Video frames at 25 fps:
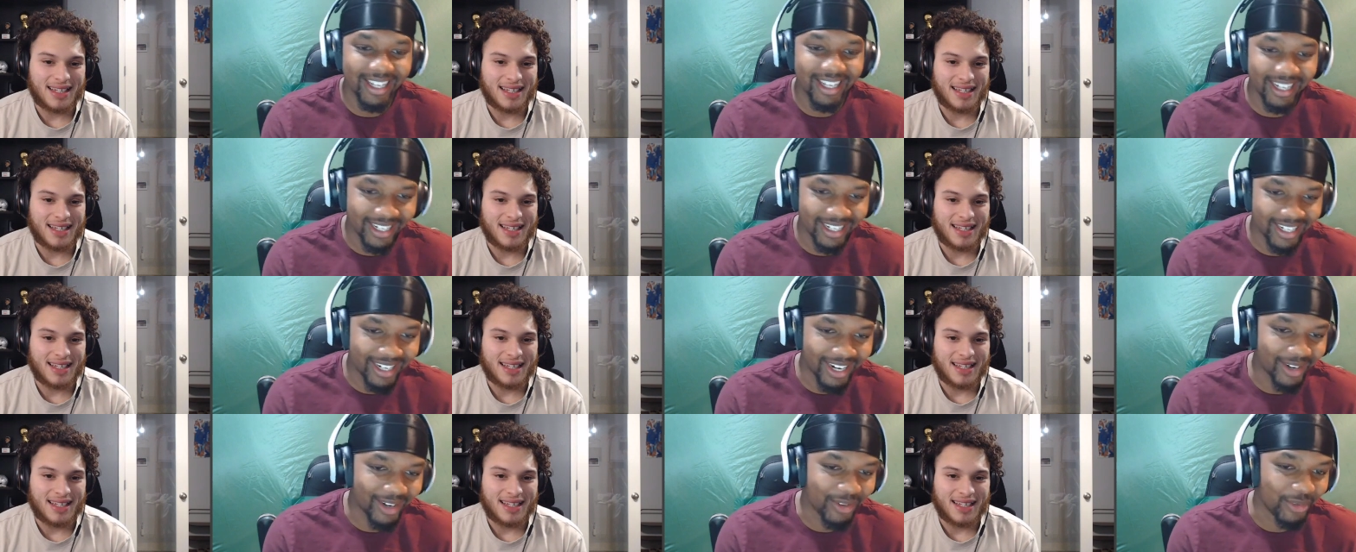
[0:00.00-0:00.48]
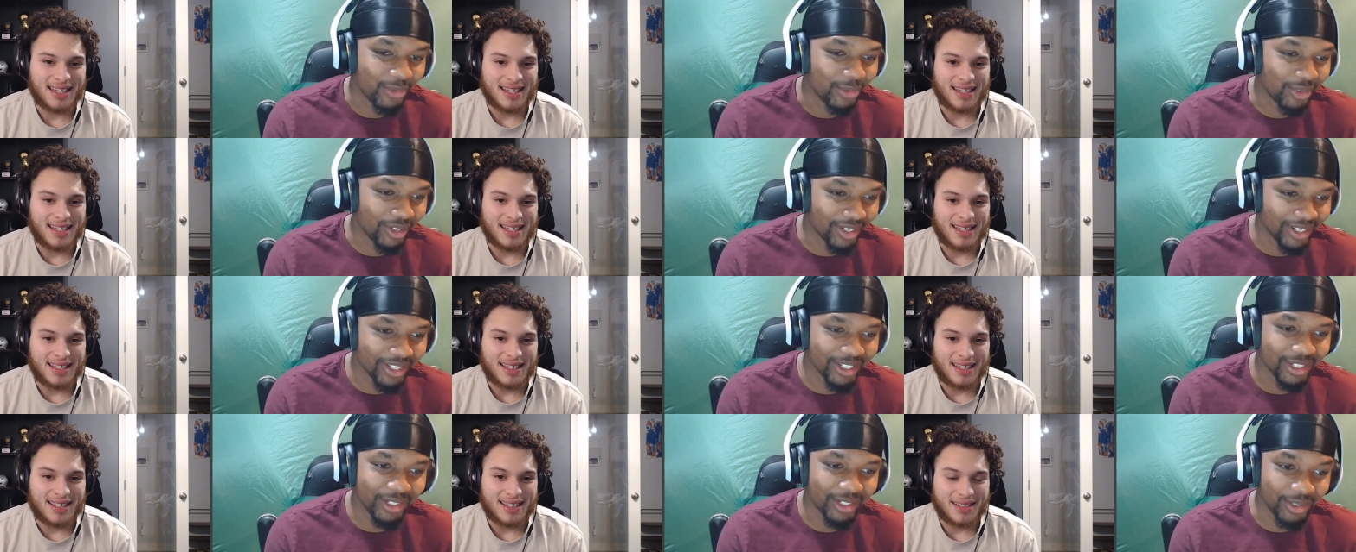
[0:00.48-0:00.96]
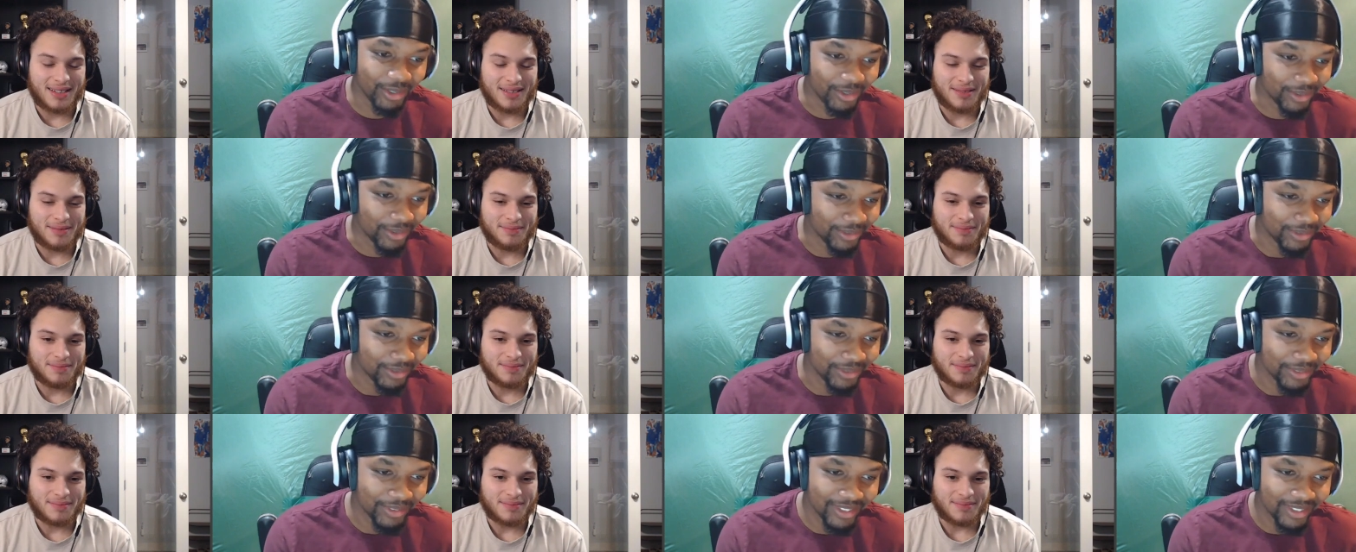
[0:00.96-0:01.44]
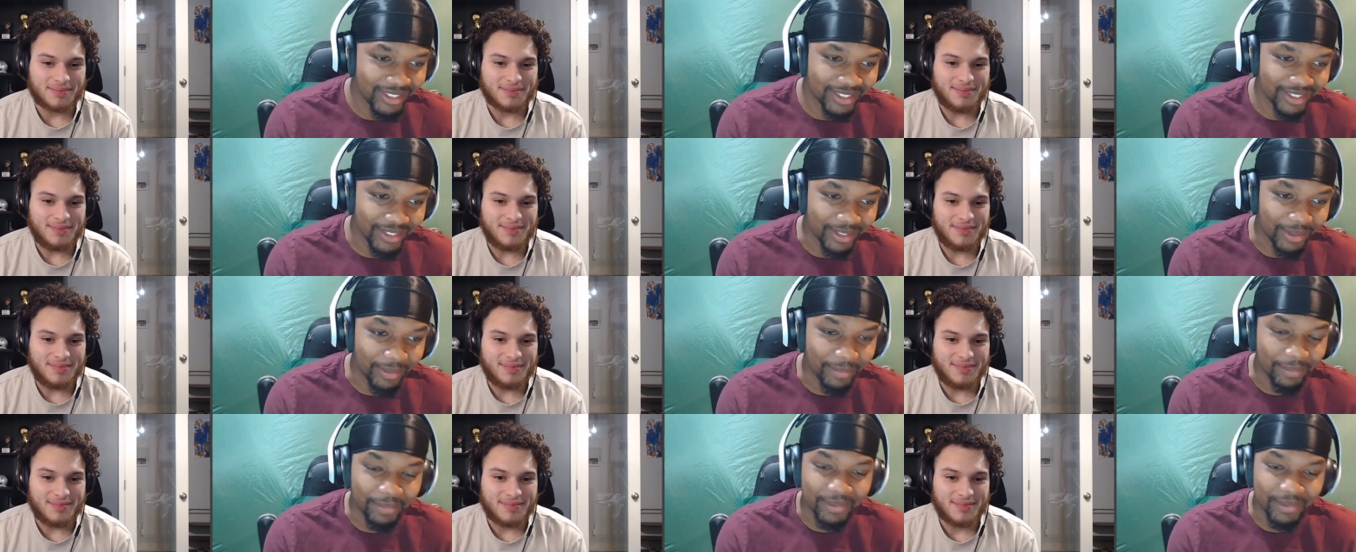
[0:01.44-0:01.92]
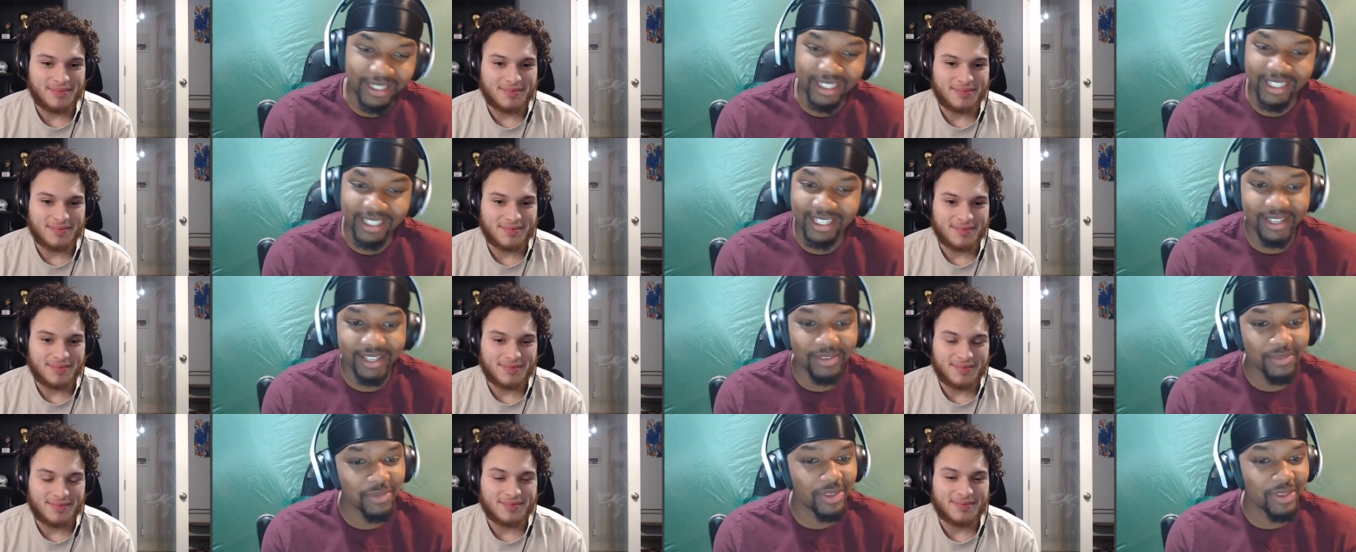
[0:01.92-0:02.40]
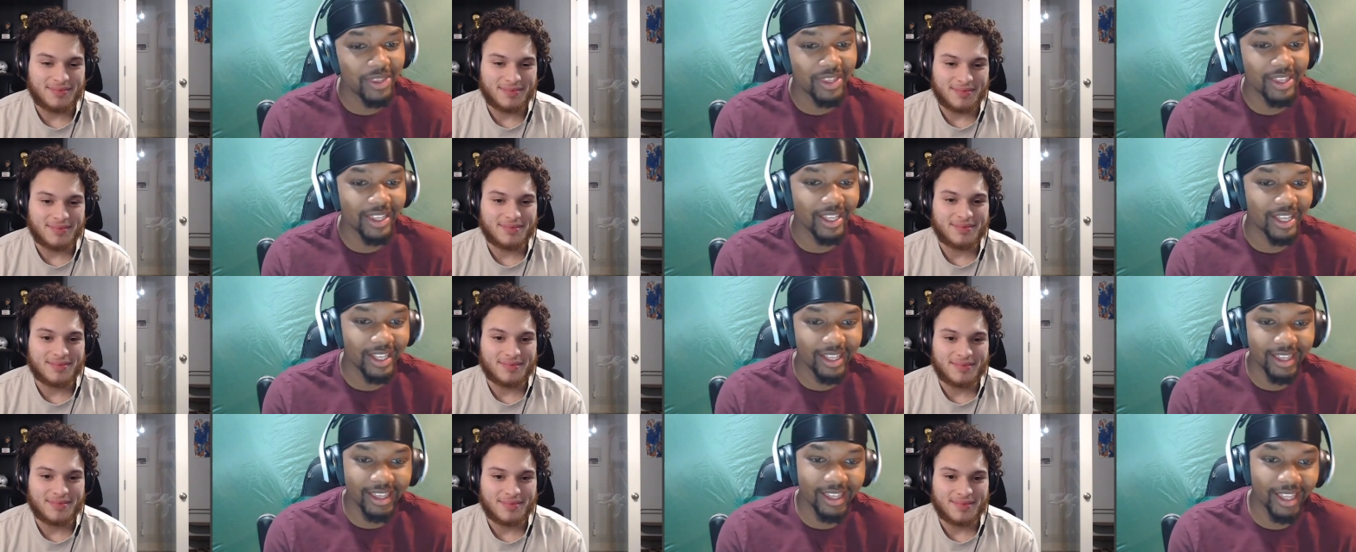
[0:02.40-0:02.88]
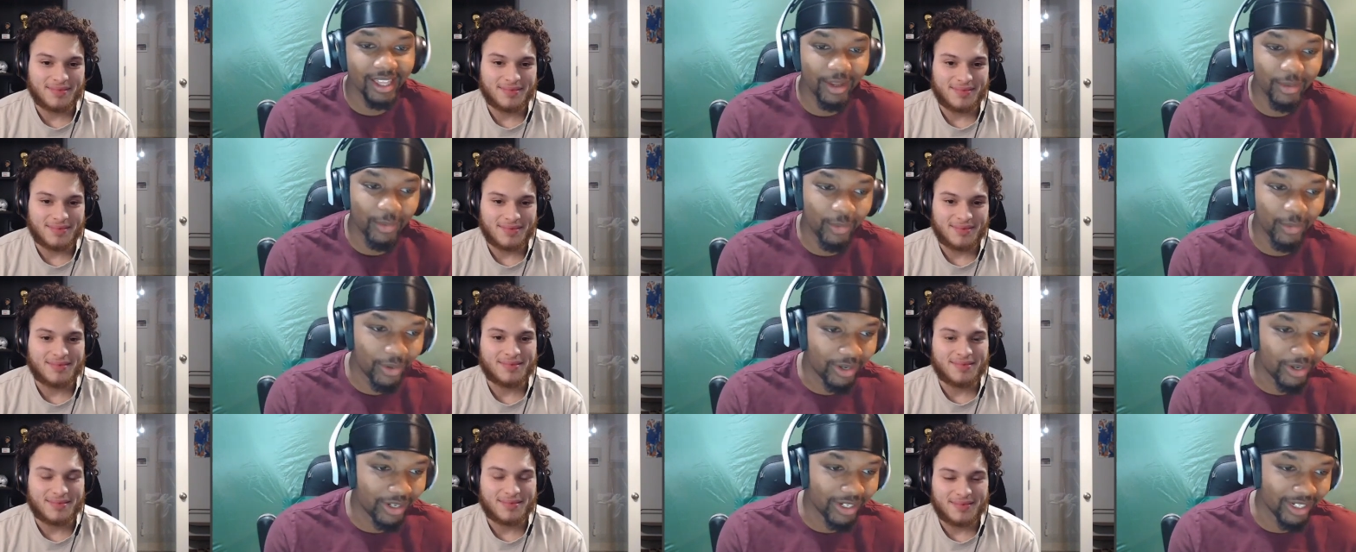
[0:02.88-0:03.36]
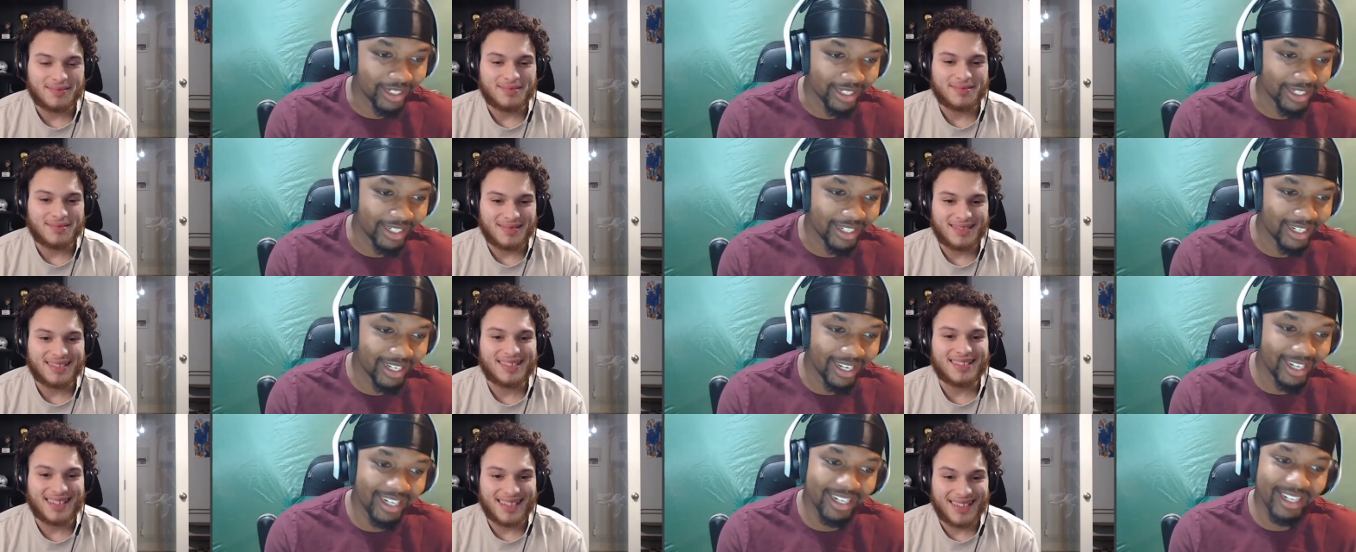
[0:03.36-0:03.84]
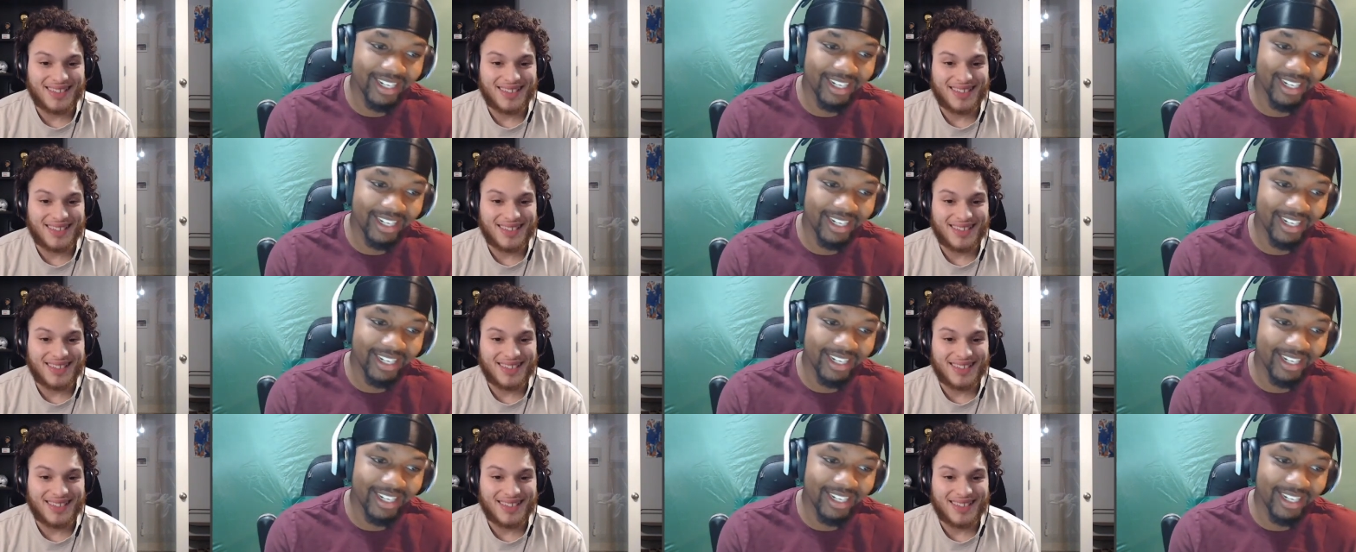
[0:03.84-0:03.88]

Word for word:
Speaker 1: it. I really do. But even then, they won. And